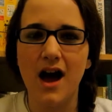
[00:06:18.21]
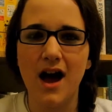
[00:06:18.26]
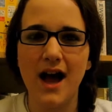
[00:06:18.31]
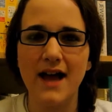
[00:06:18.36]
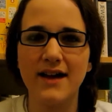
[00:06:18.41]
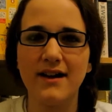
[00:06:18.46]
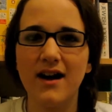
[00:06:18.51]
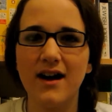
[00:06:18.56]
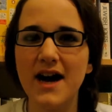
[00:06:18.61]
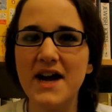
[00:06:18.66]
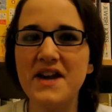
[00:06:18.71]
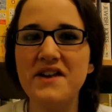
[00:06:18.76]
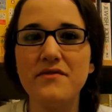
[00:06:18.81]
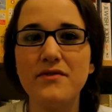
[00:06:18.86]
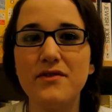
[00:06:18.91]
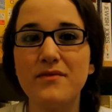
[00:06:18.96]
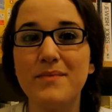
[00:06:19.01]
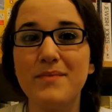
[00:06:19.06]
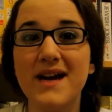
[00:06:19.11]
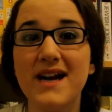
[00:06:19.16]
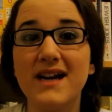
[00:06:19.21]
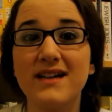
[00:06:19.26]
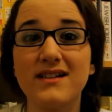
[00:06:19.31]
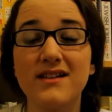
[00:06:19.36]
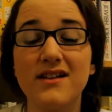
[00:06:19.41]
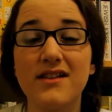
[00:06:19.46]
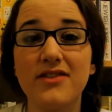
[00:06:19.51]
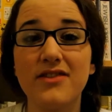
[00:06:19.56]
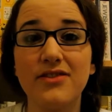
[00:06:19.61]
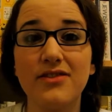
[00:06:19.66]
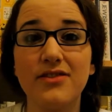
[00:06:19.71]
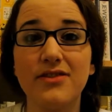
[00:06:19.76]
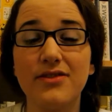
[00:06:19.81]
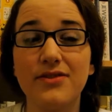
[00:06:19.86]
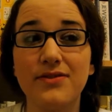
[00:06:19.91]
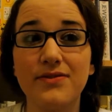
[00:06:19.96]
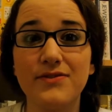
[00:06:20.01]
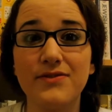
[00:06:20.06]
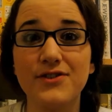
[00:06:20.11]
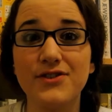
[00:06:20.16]
I kind of have picked
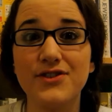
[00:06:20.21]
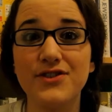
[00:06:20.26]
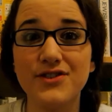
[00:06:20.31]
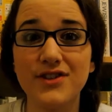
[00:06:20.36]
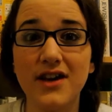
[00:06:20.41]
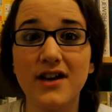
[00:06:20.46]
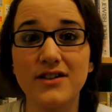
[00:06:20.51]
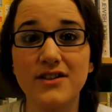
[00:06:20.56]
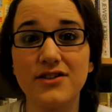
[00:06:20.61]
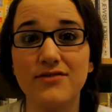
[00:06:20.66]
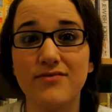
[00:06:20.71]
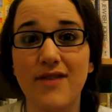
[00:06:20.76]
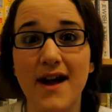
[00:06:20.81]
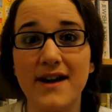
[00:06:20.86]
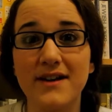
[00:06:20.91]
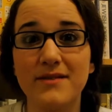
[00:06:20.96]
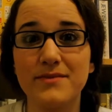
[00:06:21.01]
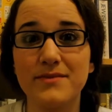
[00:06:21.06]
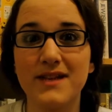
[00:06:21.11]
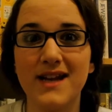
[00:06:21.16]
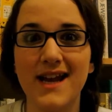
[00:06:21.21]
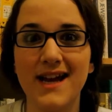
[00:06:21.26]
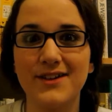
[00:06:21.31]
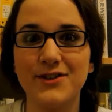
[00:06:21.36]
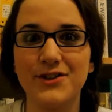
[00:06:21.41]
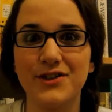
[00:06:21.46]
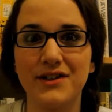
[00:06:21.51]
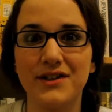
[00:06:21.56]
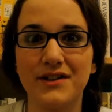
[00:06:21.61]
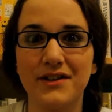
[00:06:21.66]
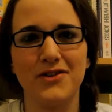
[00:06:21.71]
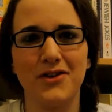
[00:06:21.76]
just such a random selection.